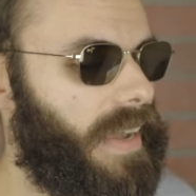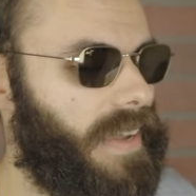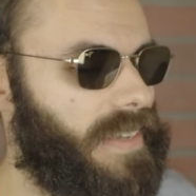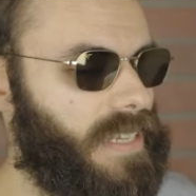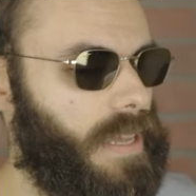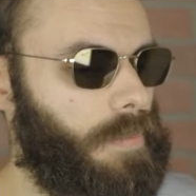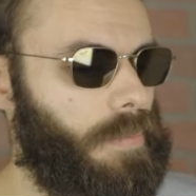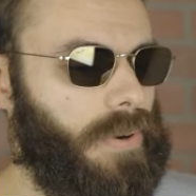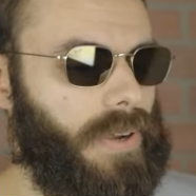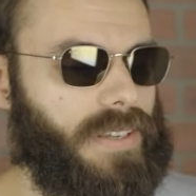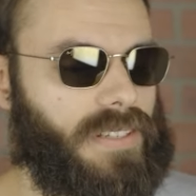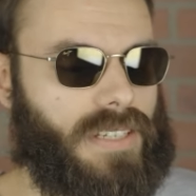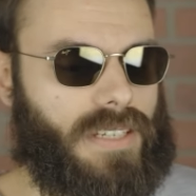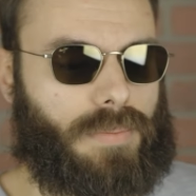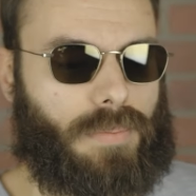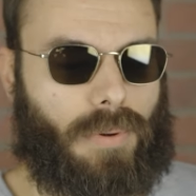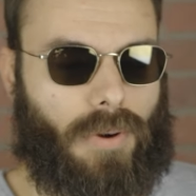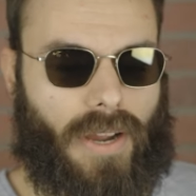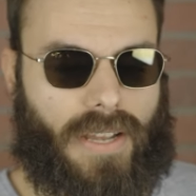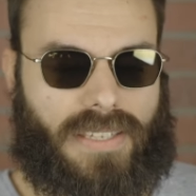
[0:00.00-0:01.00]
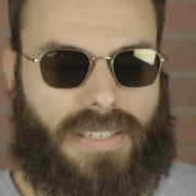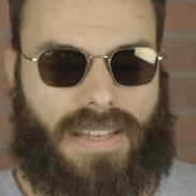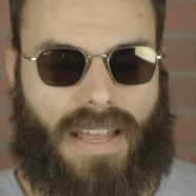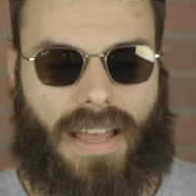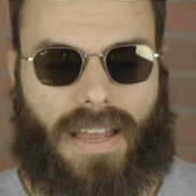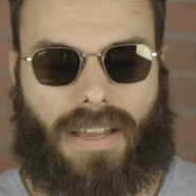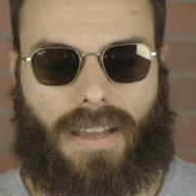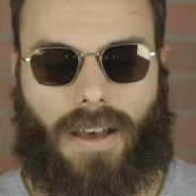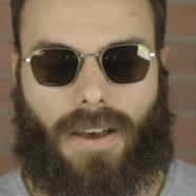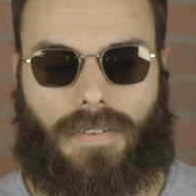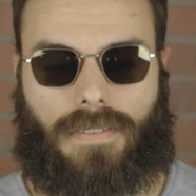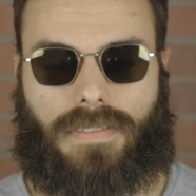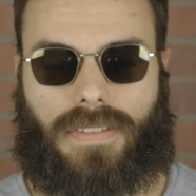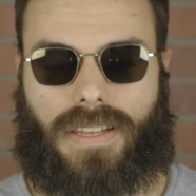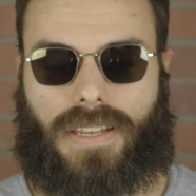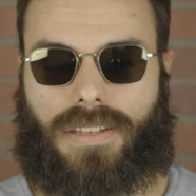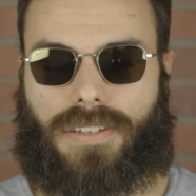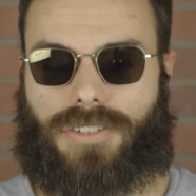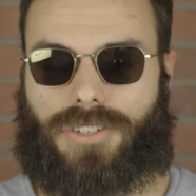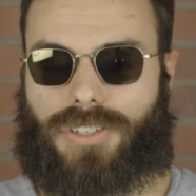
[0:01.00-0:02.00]
because that brings these price tag of
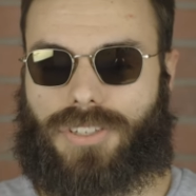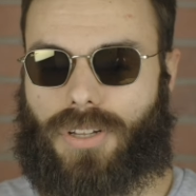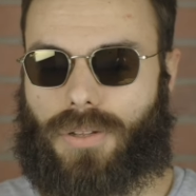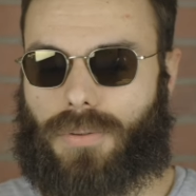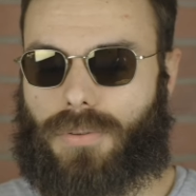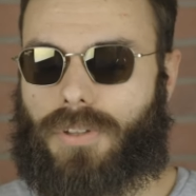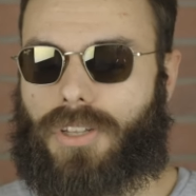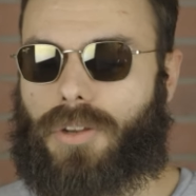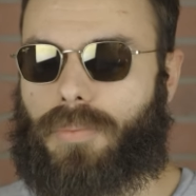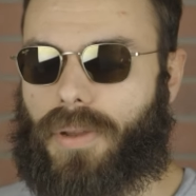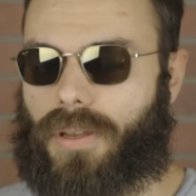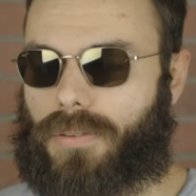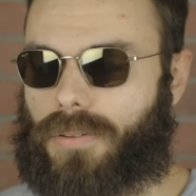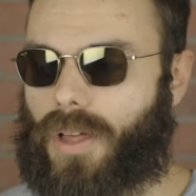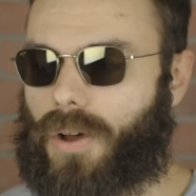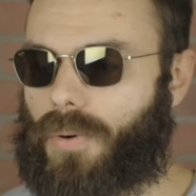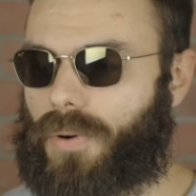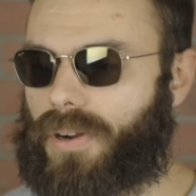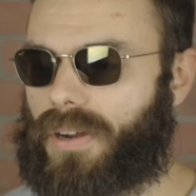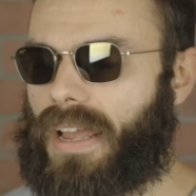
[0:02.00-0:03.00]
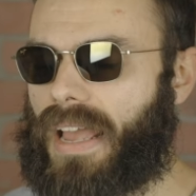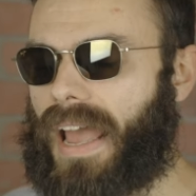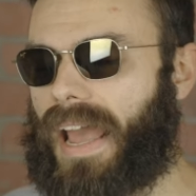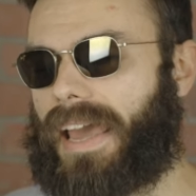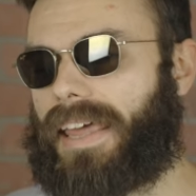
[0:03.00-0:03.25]
these just a little bit lower